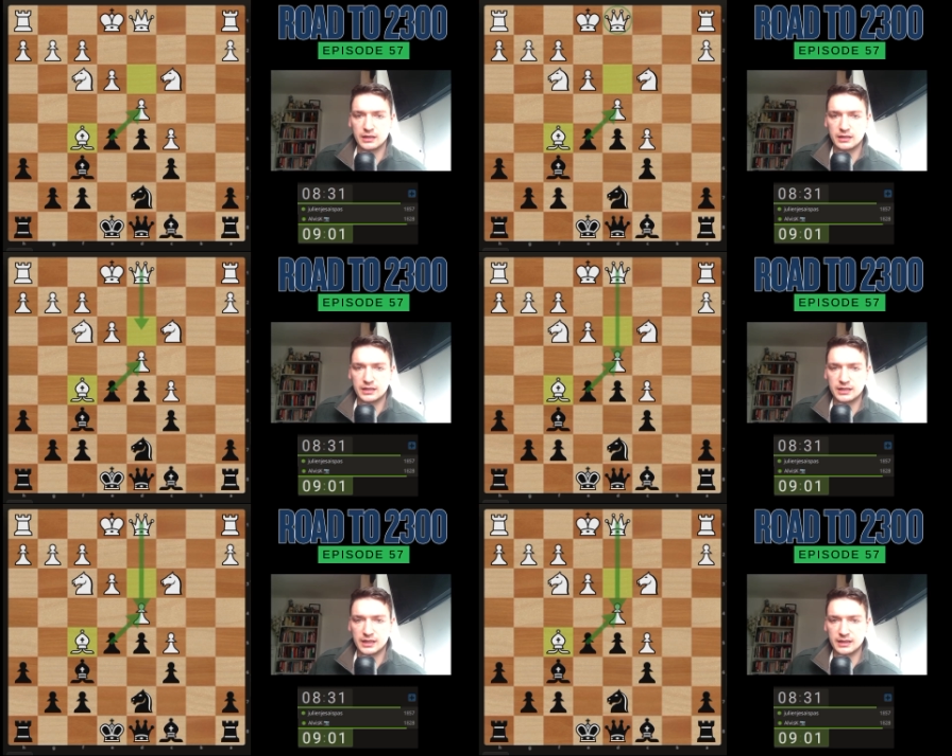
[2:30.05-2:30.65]

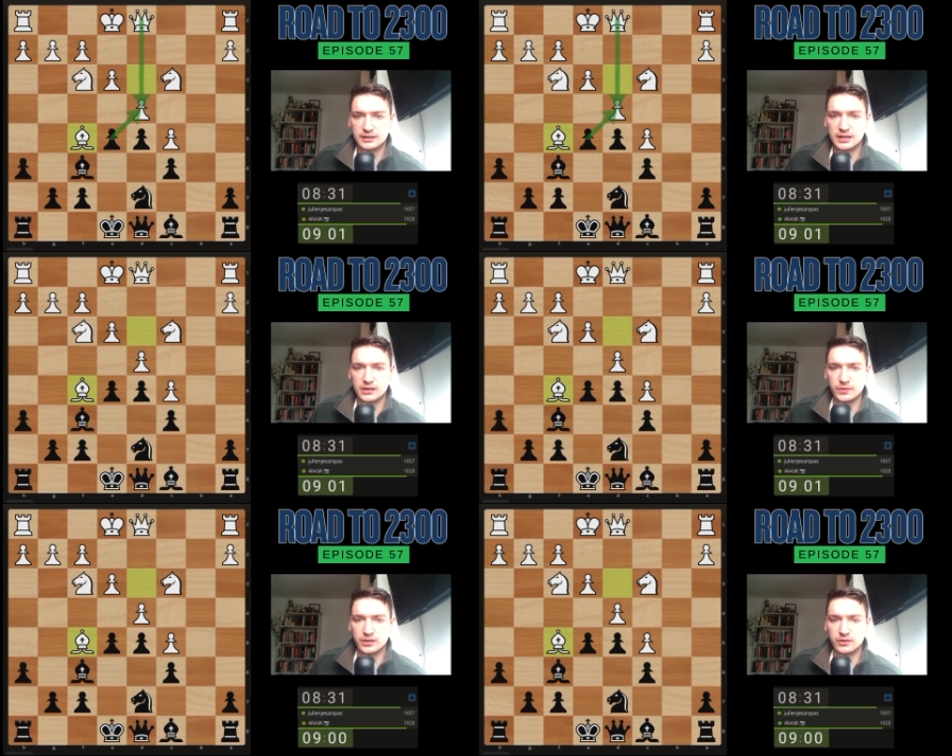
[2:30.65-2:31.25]
He can't take
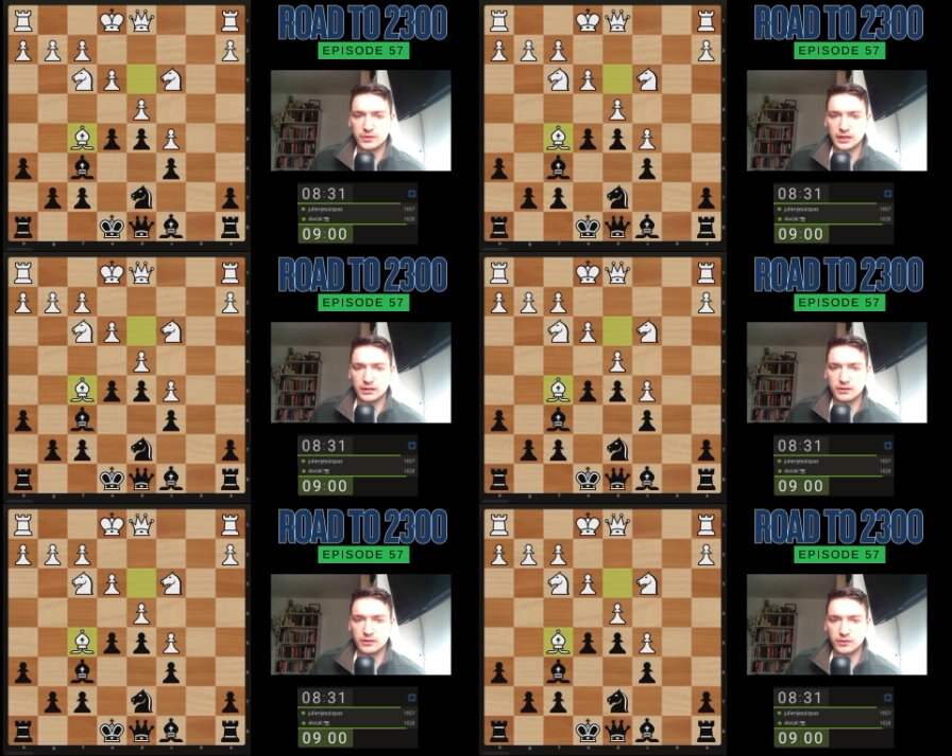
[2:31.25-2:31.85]
with the
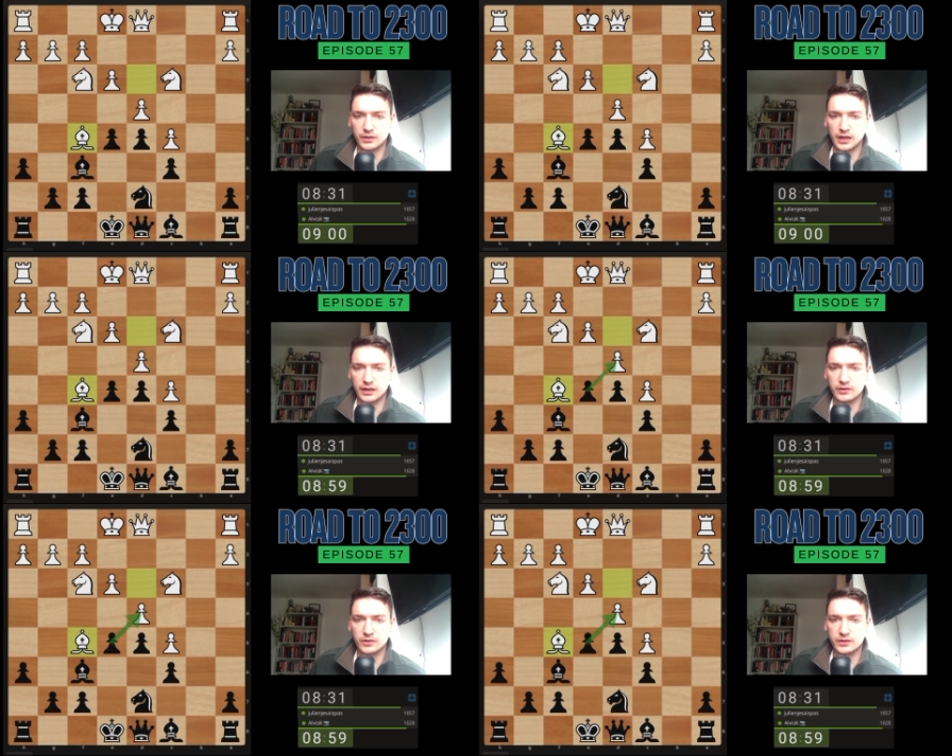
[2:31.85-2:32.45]
queen. Okay,
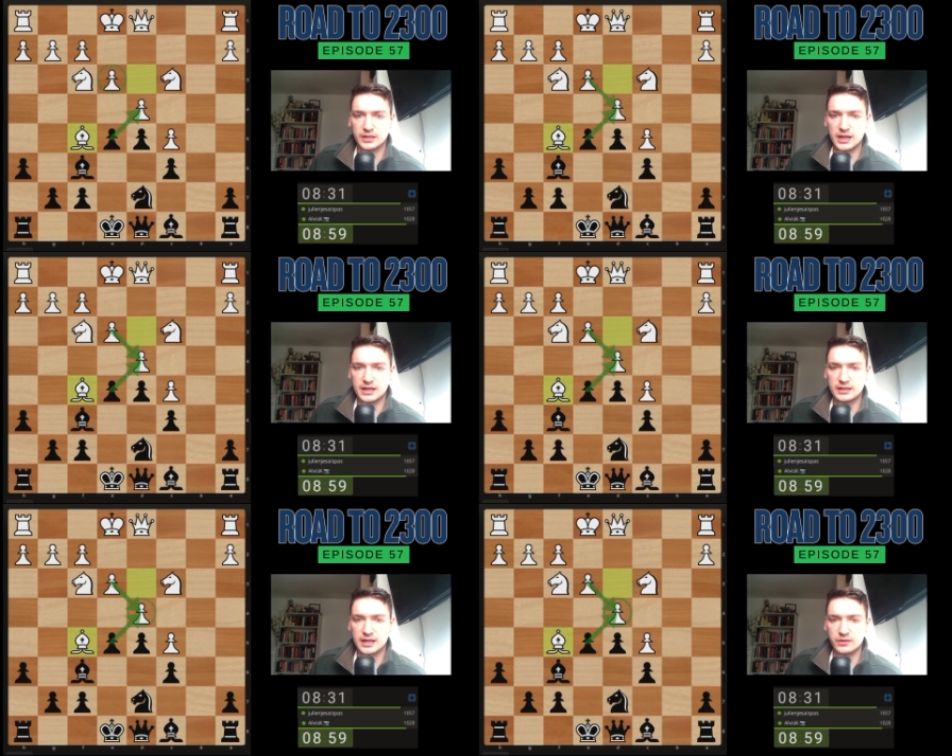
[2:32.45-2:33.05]
so
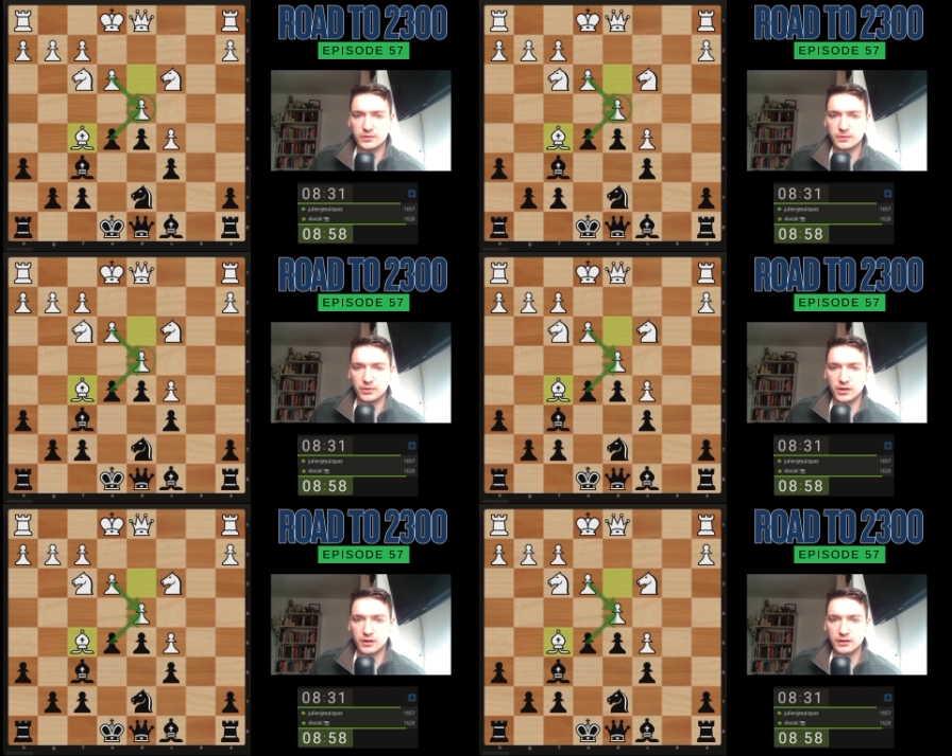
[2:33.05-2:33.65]
takes with the
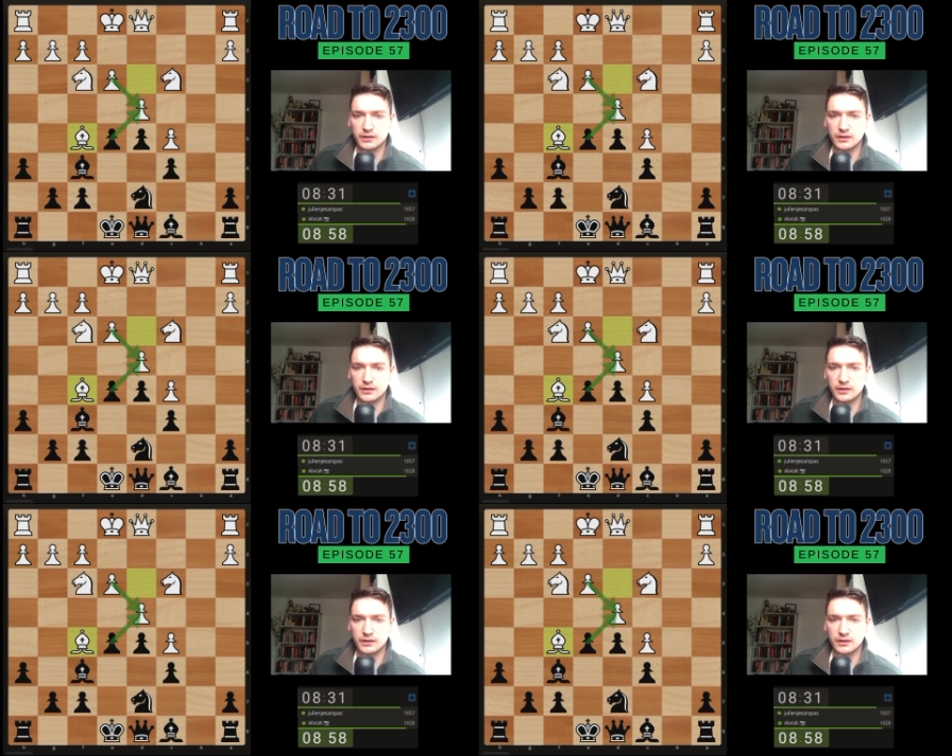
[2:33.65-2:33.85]
pawn.